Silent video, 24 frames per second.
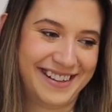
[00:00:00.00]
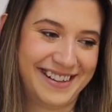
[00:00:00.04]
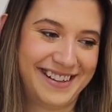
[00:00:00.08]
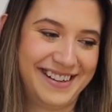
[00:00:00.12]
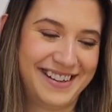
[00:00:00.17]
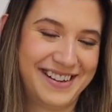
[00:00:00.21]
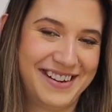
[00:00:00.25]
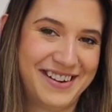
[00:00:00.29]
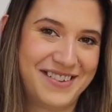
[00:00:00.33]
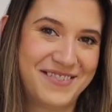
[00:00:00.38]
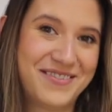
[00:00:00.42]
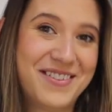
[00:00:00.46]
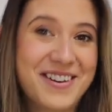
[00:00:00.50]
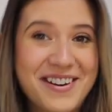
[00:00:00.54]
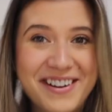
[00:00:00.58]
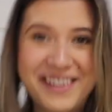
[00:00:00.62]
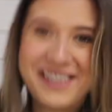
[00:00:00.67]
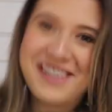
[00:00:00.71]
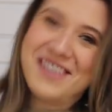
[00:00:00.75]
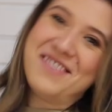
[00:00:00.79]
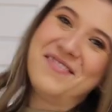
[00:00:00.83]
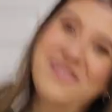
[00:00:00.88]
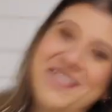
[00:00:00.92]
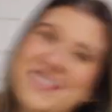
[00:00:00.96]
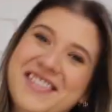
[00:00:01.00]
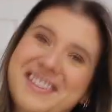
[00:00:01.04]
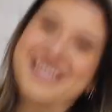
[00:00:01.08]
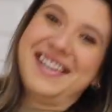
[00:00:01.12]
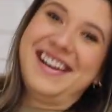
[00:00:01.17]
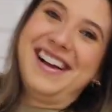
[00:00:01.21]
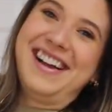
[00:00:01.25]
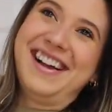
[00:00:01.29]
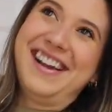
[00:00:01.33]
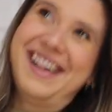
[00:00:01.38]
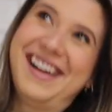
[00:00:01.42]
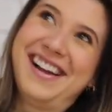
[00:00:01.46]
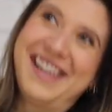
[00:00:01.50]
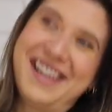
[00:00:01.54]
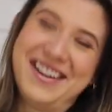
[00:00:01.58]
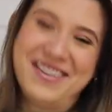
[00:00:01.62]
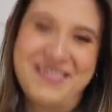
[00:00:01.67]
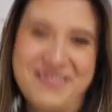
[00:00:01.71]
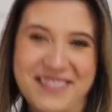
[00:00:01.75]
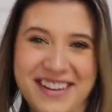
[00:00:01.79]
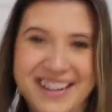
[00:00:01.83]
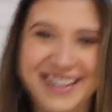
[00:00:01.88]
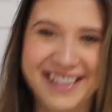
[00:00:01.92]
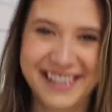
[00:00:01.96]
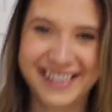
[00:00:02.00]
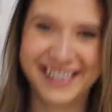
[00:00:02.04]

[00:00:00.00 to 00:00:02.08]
Work here full time!